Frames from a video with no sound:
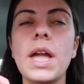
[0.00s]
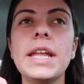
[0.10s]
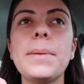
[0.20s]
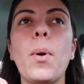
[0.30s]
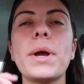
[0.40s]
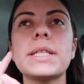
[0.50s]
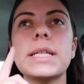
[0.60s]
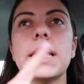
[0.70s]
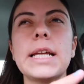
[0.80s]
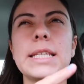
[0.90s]
And he points
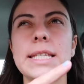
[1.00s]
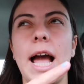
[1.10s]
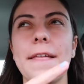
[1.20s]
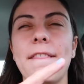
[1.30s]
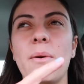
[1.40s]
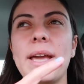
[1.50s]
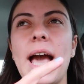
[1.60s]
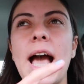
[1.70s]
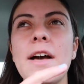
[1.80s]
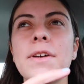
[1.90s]
to like a sign that we
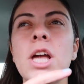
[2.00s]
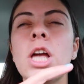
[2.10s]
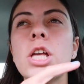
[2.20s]
have.